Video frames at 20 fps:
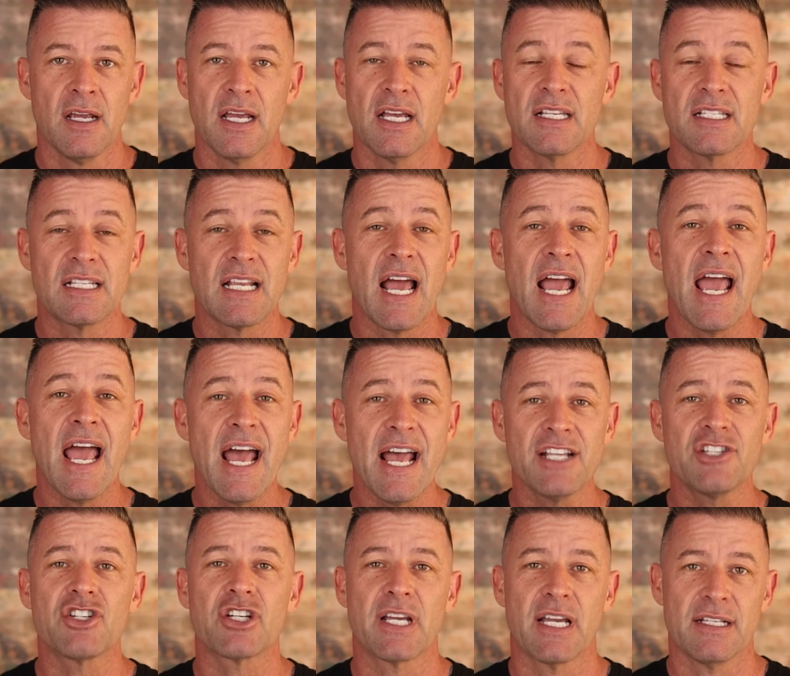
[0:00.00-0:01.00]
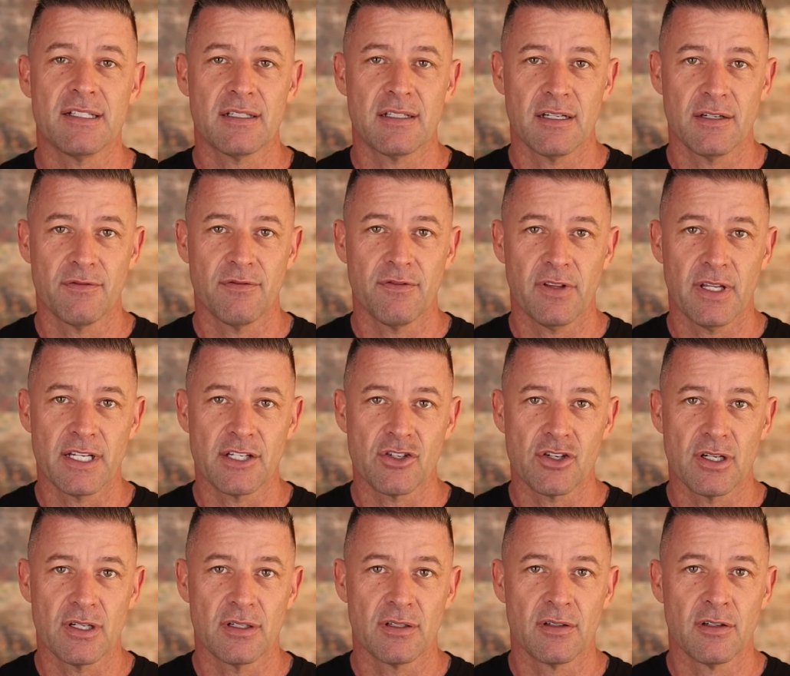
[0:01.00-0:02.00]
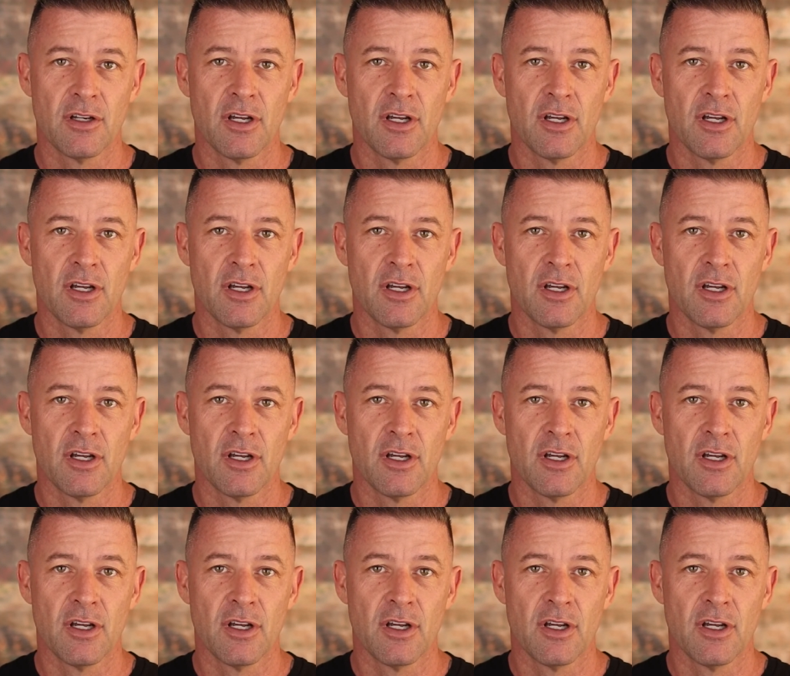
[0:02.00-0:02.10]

is to hedge against inflation.